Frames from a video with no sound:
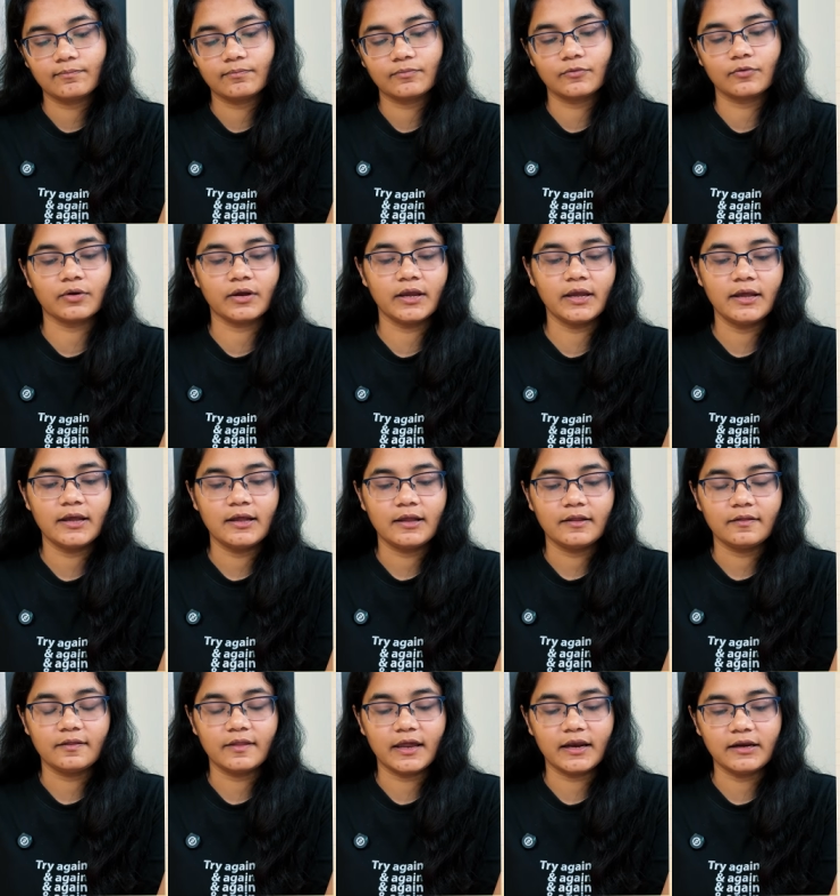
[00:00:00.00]
okay,
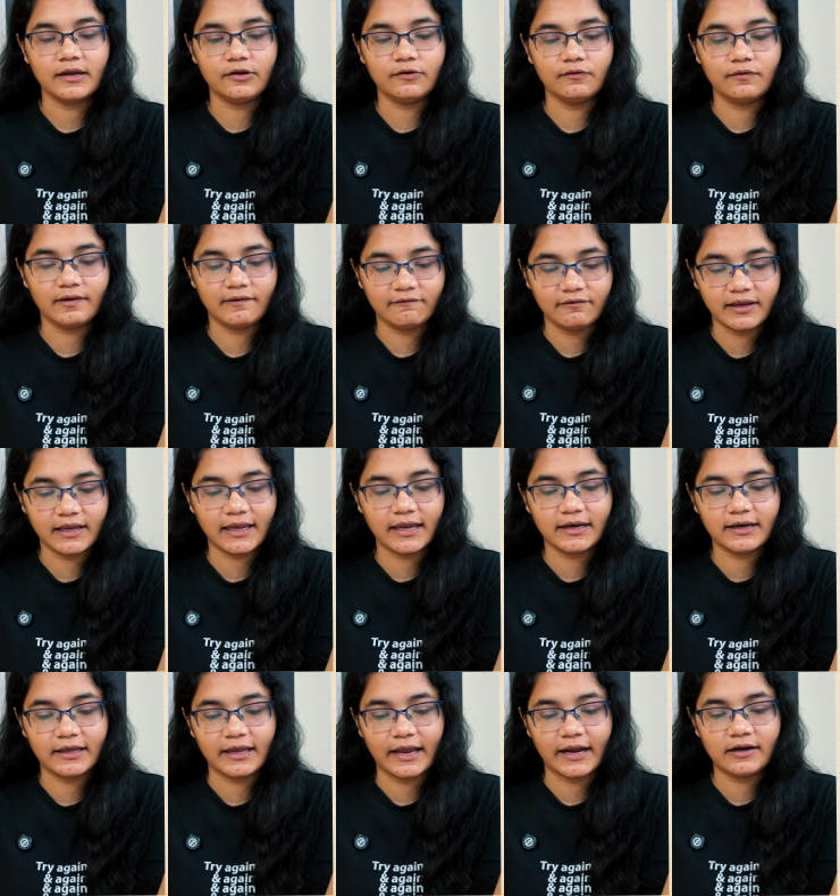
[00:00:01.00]
then we
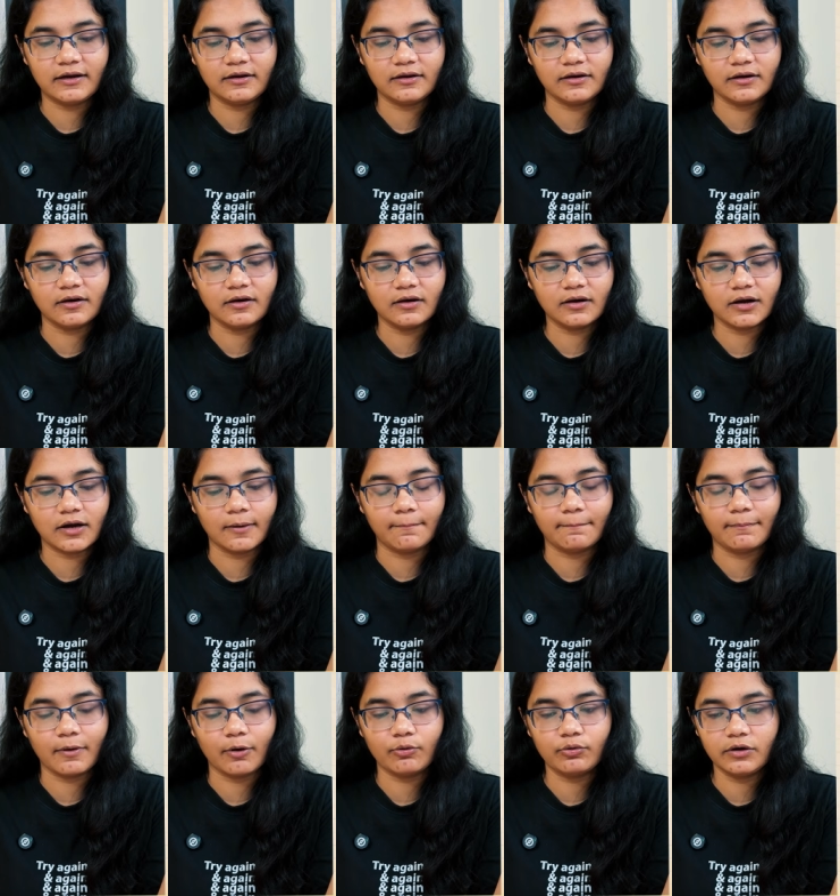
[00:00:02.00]
can get here
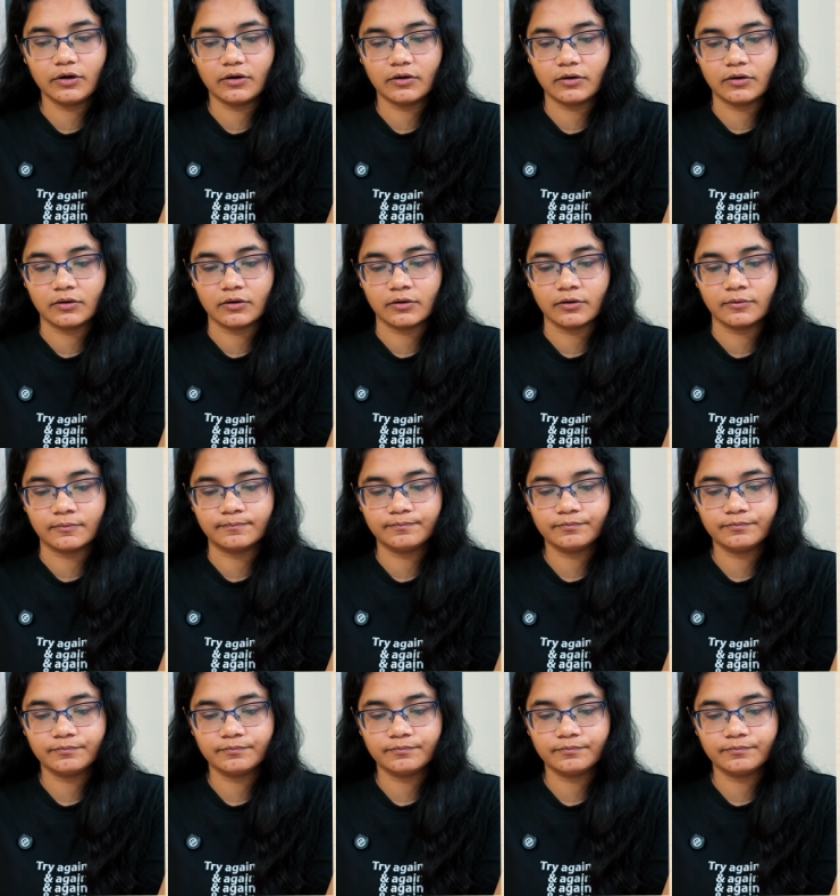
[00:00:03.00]
compound the